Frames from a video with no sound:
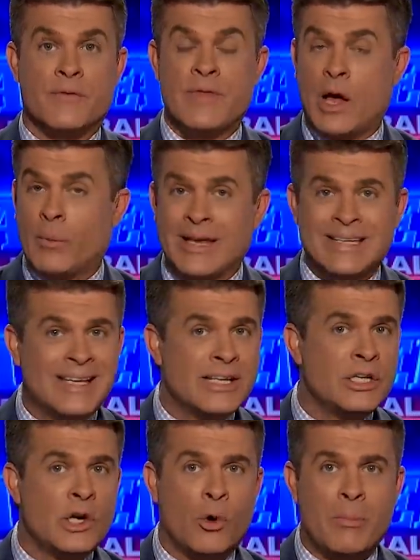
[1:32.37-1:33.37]
that we
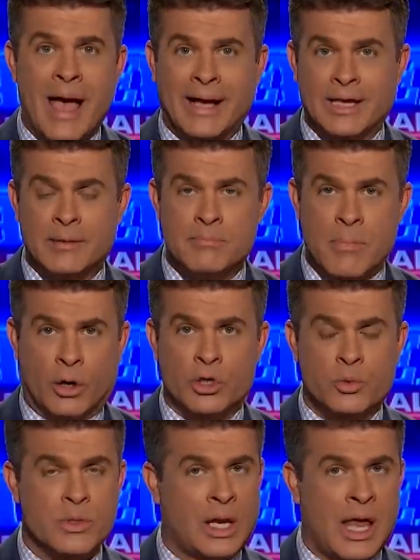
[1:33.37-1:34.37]
didn't know back in
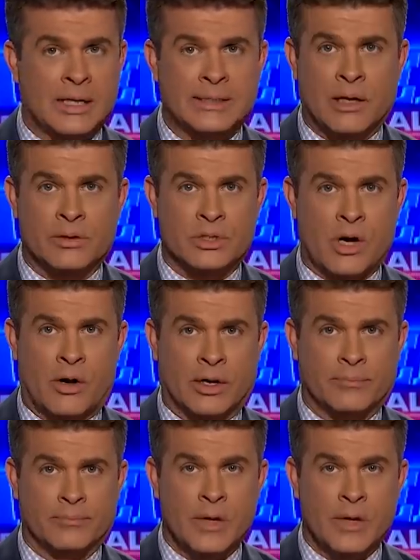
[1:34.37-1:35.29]
March when the lockdown started,